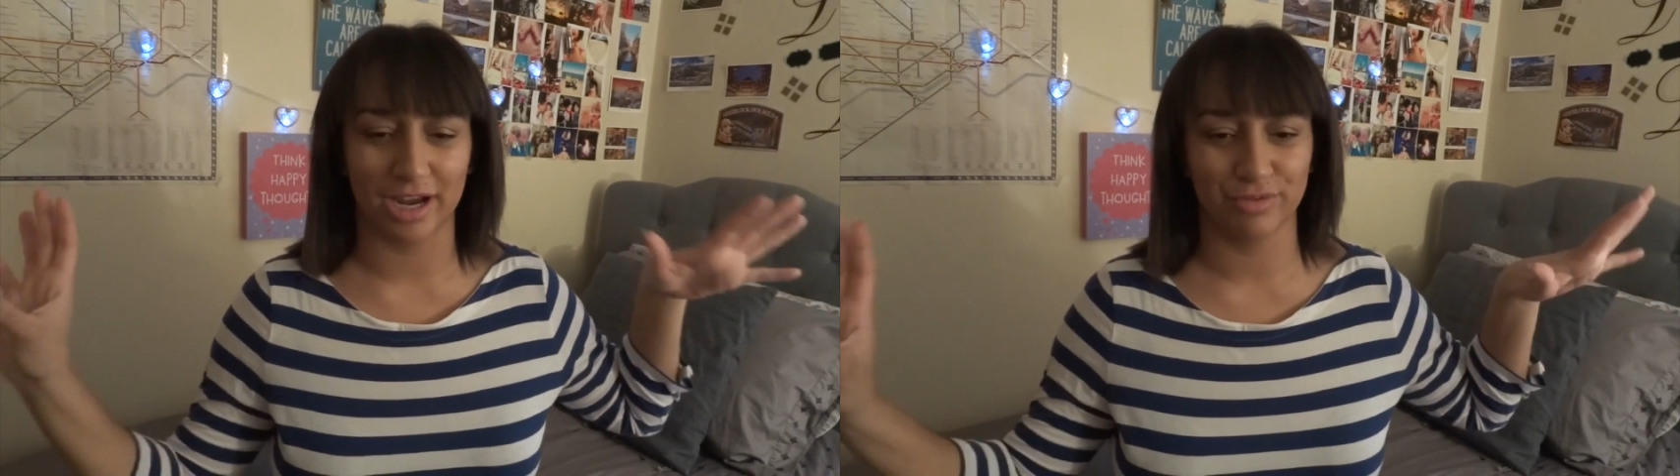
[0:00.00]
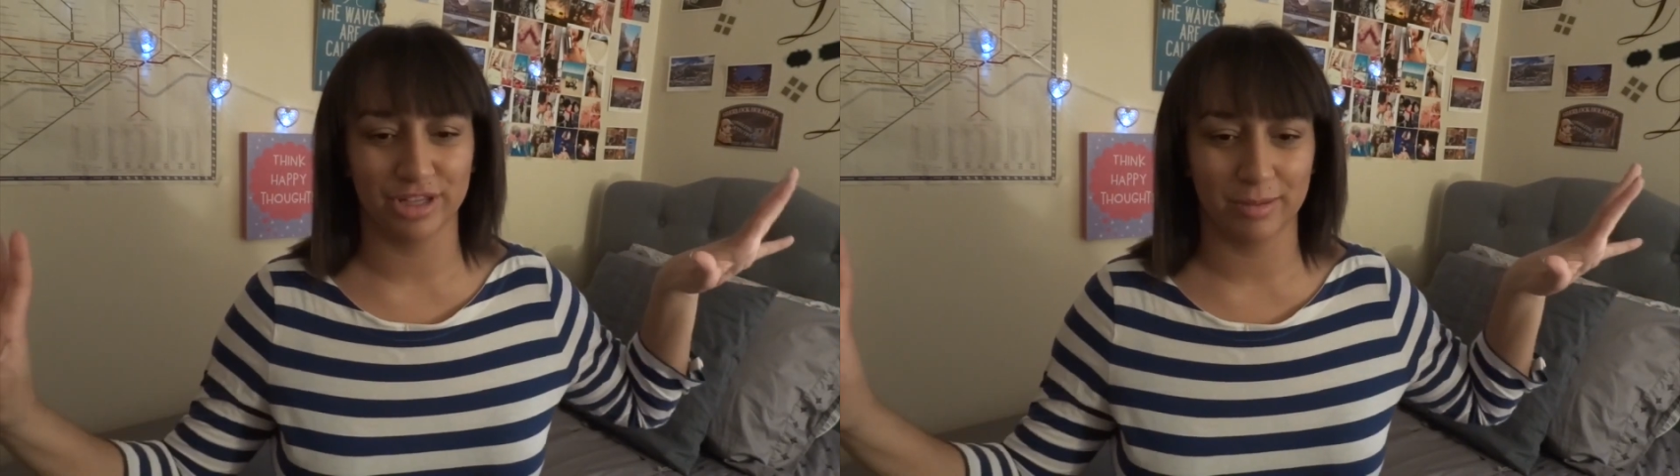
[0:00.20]
I
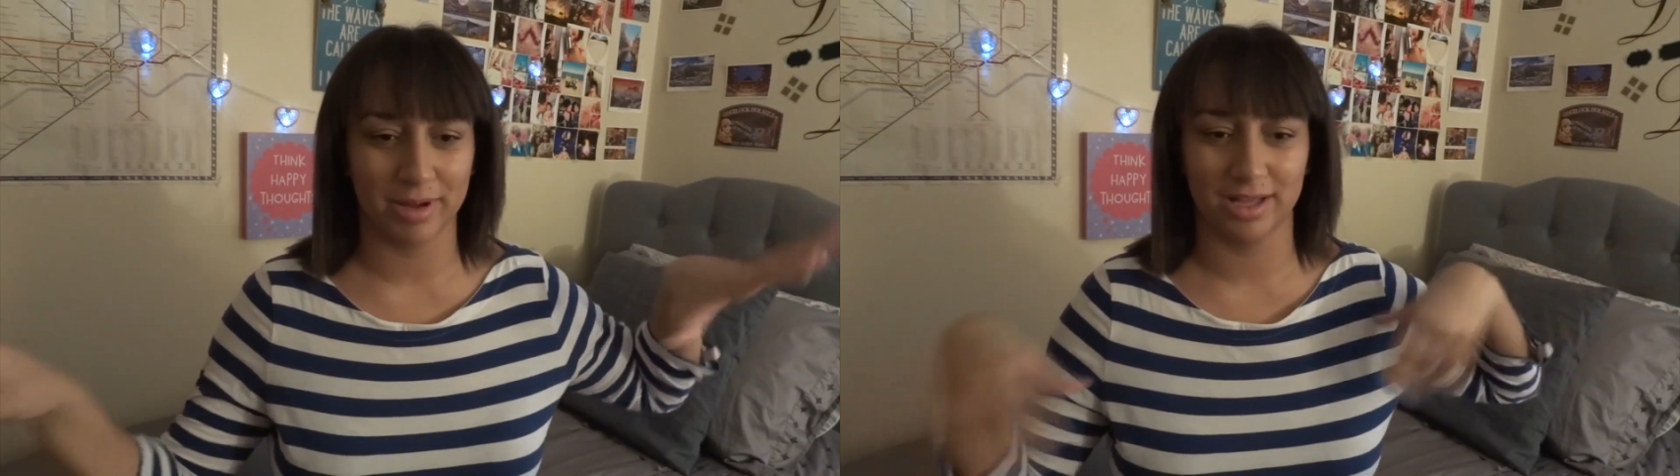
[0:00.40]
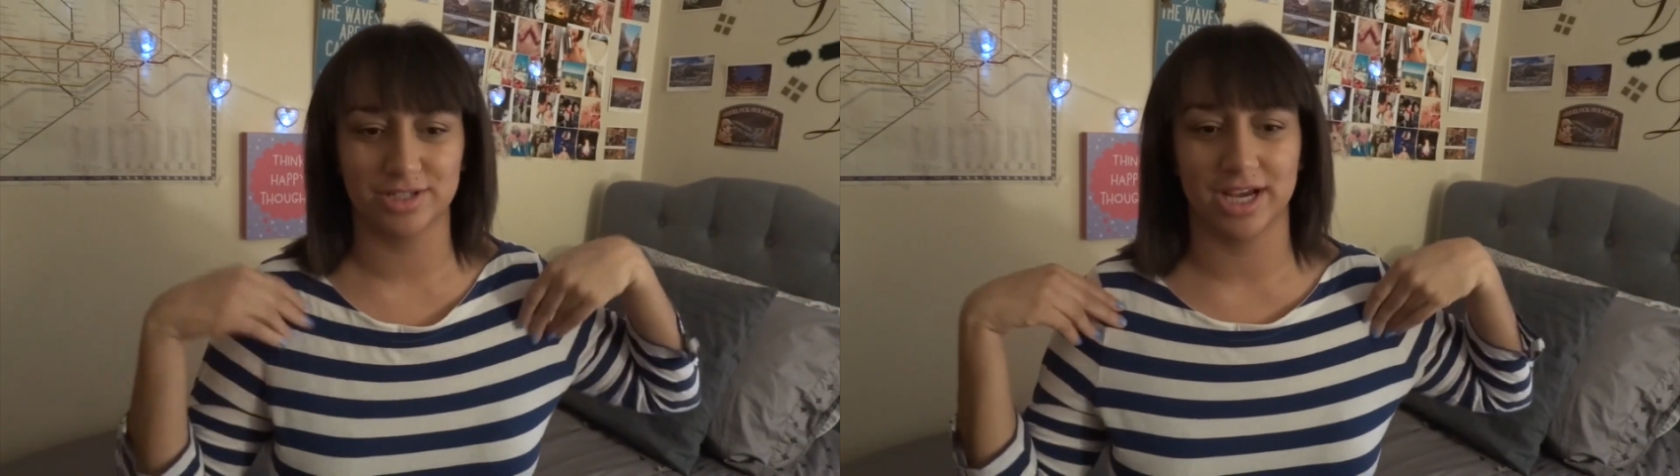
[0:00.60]
really
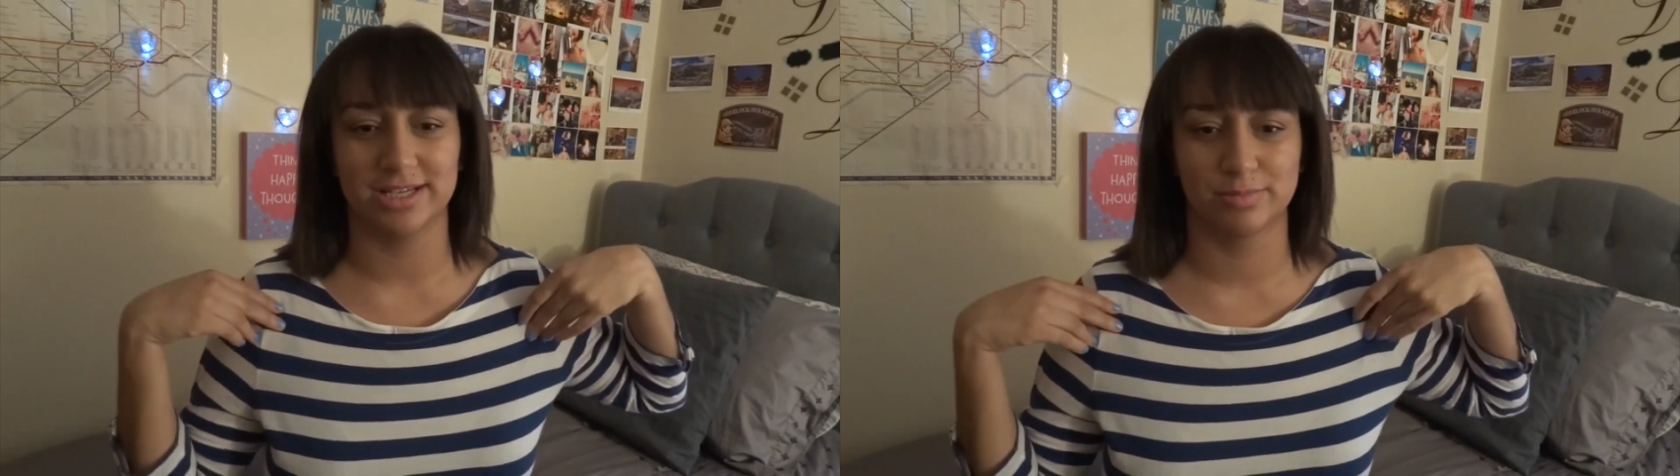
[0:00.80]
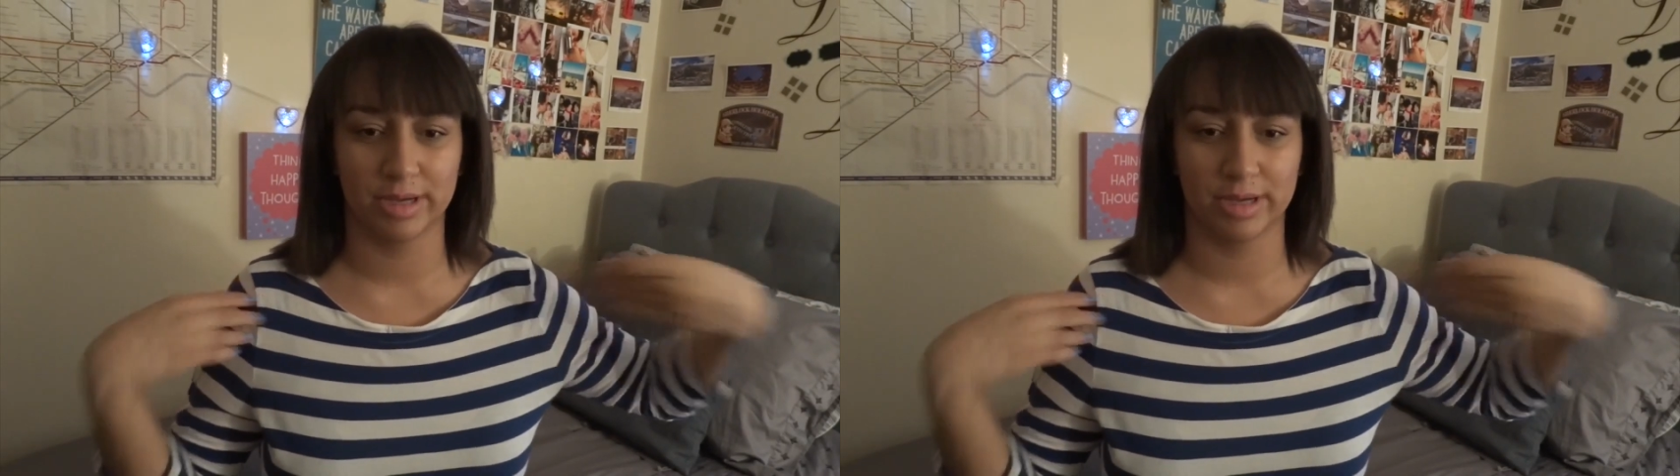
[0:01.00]
apologize,